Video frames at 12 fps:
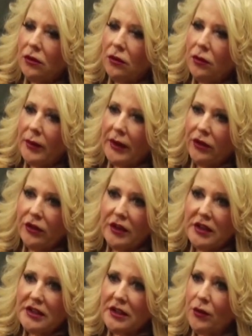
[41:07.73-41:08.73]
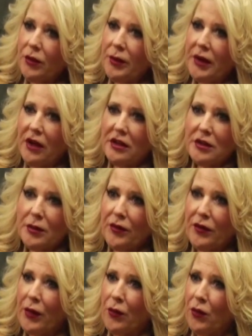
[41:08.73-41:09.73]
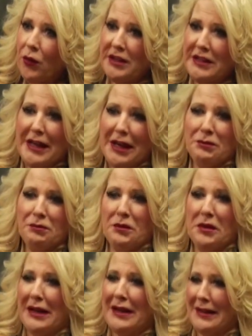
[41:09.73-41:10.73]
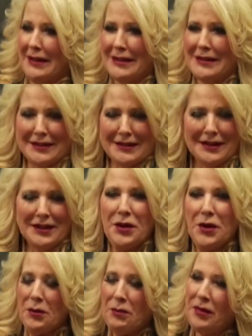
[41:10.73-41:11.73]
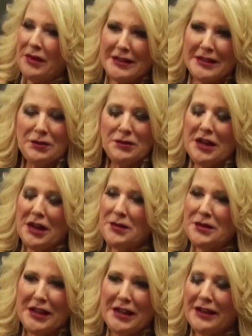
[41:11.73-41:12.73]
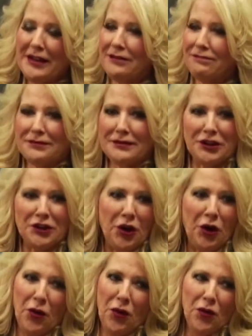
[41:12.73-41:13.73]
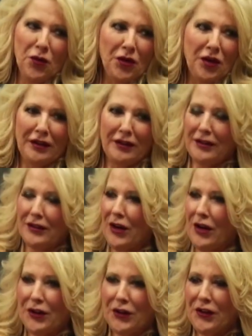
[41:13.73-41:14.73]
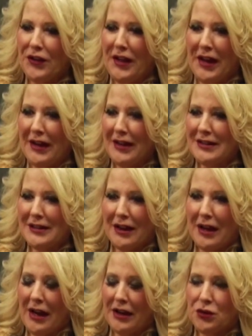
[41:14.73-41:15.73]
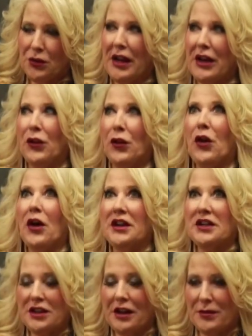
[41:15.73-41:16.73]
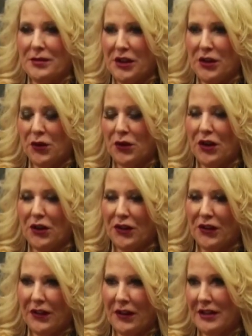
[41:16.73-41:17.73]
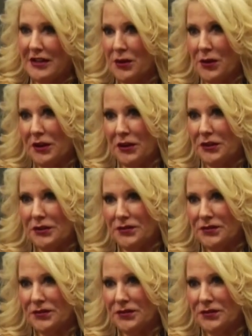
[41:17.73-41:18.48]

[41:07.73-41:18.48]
Oh my goodness, it would be awesome if they were only 10 minutes. But sometimes they go longer than that. Actually, a lot of times they go longer than that, so I don't know.